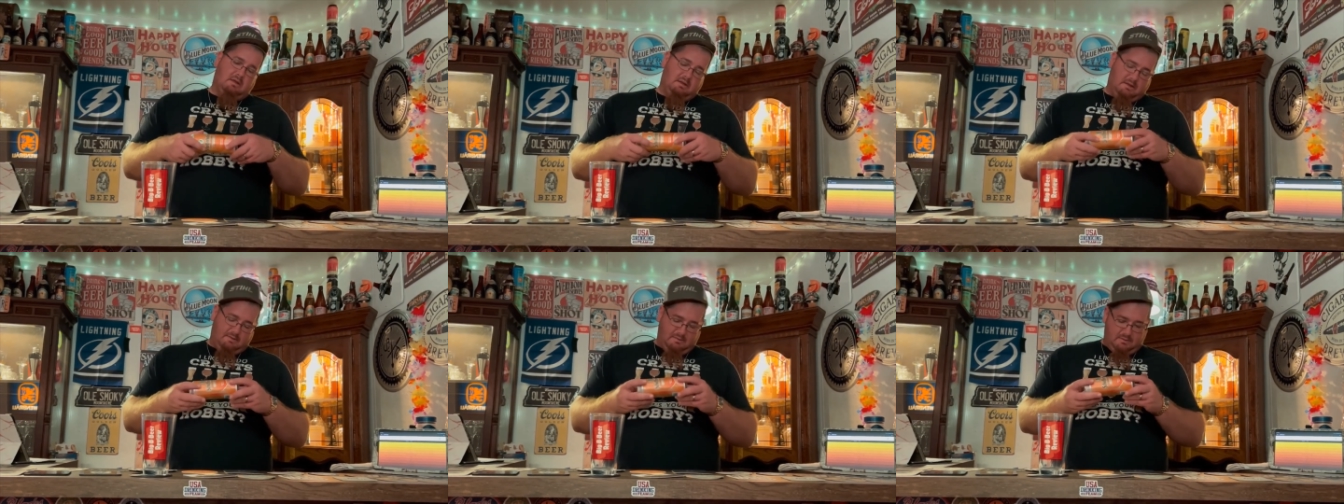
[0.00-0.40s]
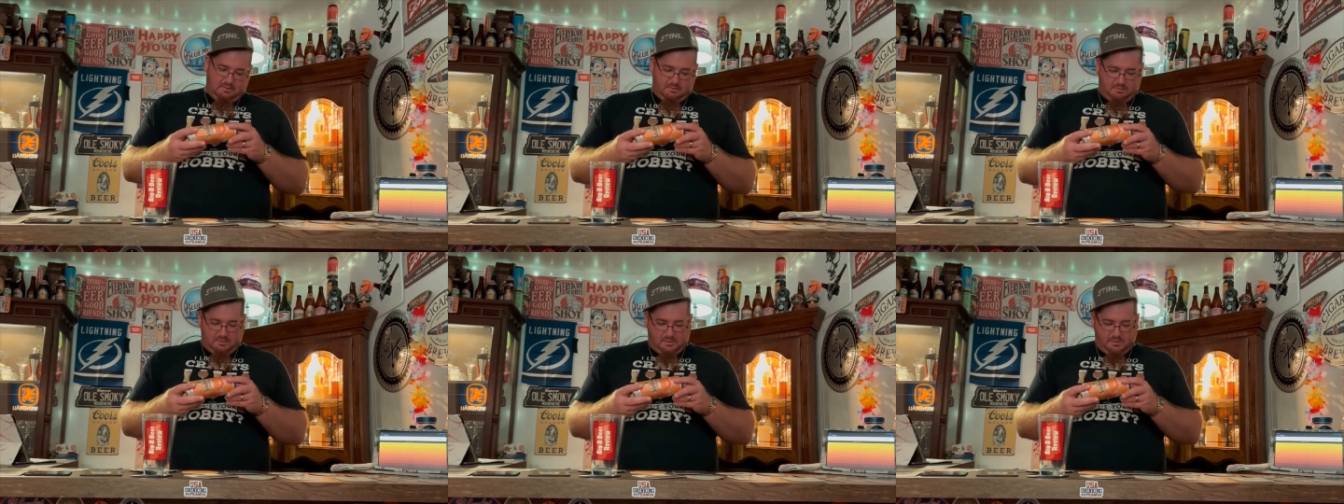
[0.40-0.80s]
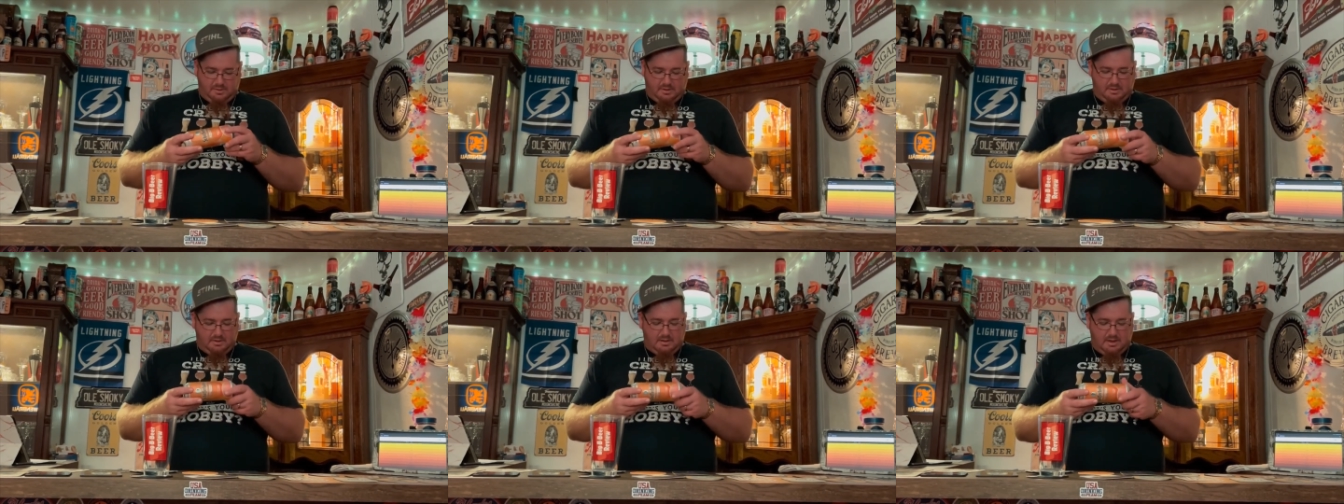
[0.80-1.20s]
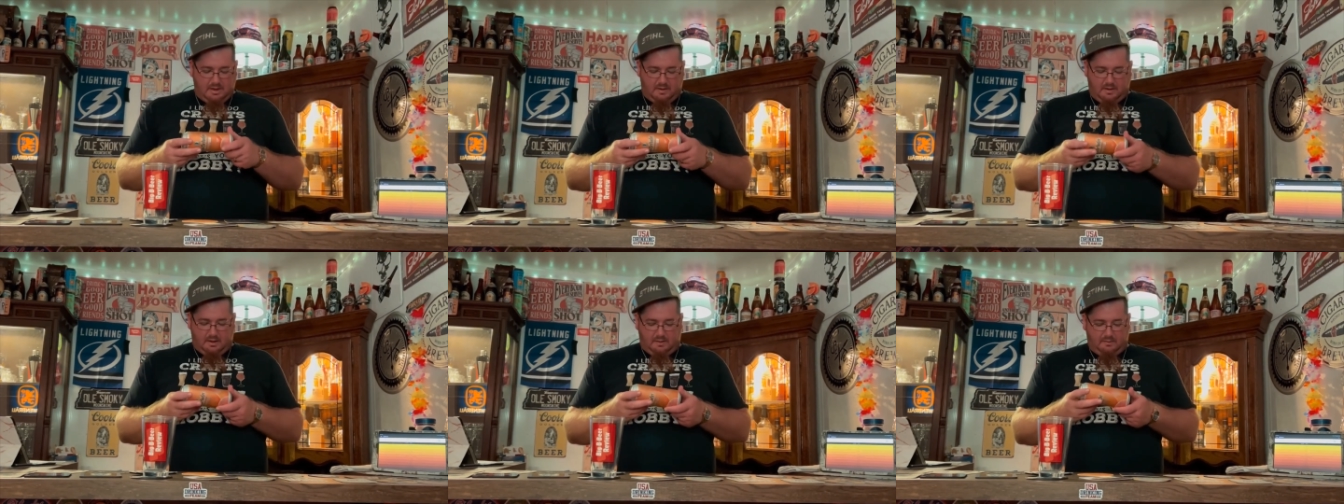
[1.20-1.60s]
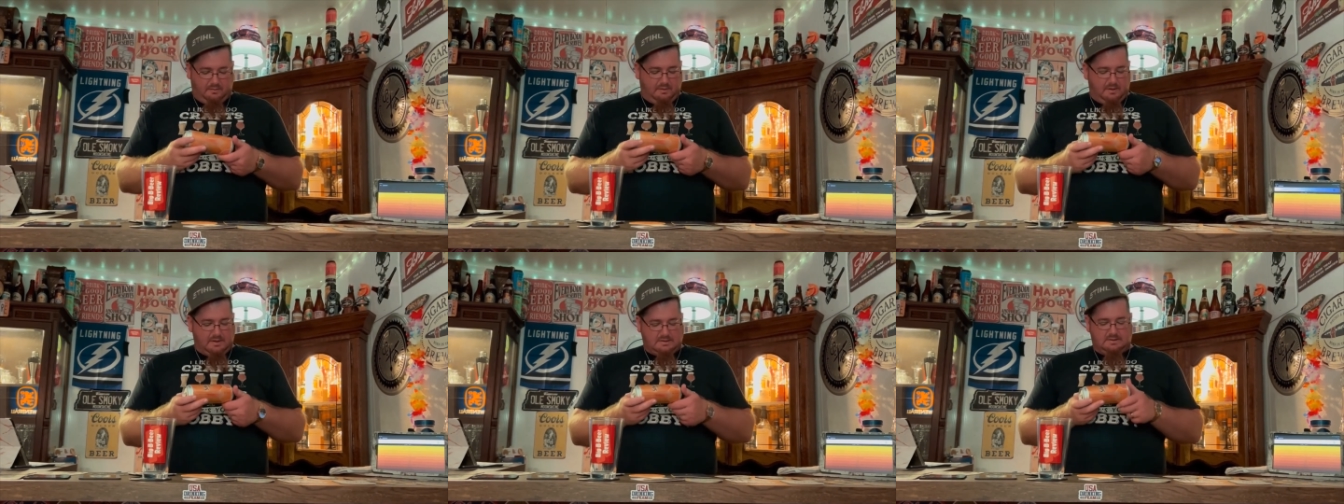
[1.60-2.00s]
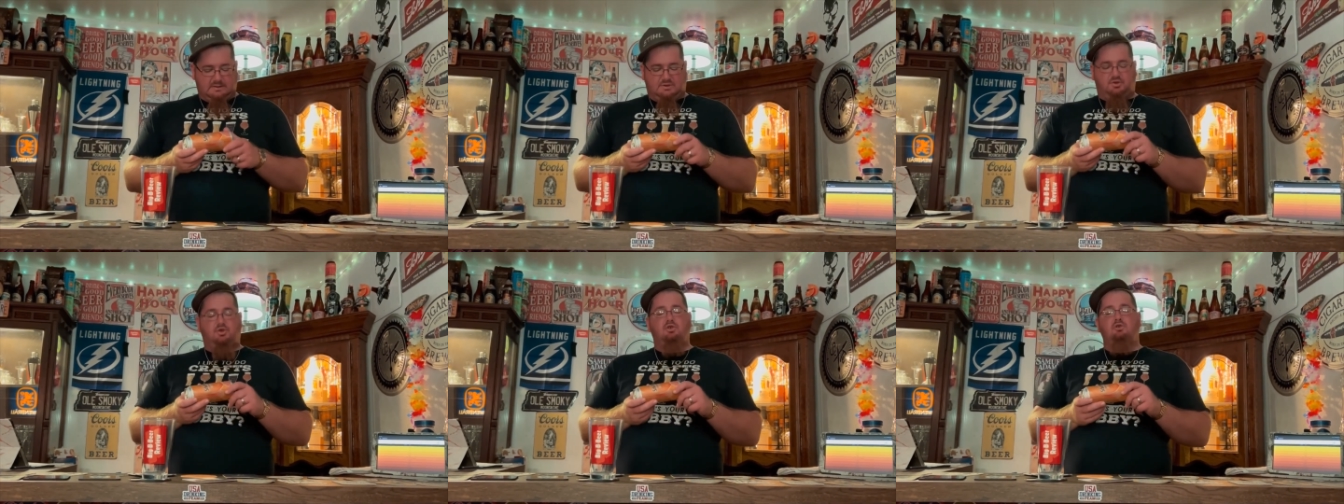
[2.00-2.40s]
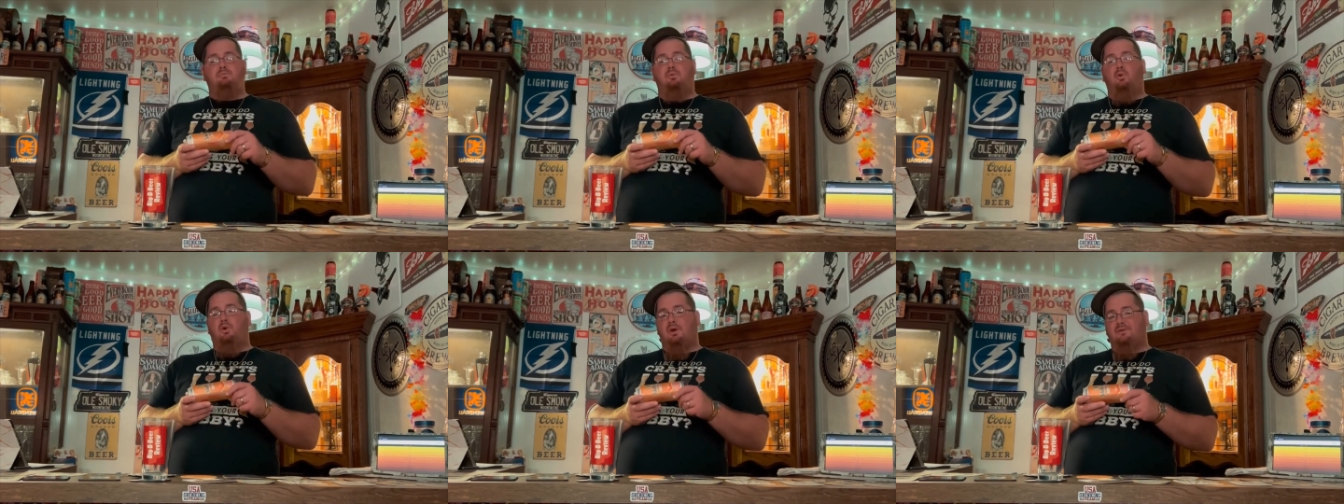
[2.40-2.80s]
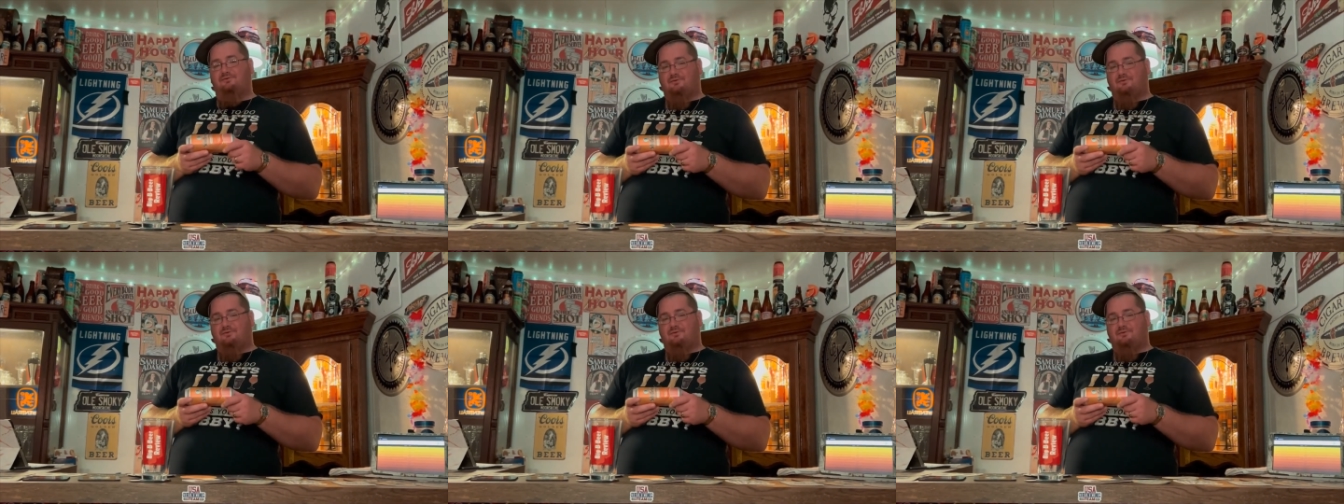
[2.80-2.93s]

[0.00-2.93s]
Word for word: give it a little roll there. And this is 2.5%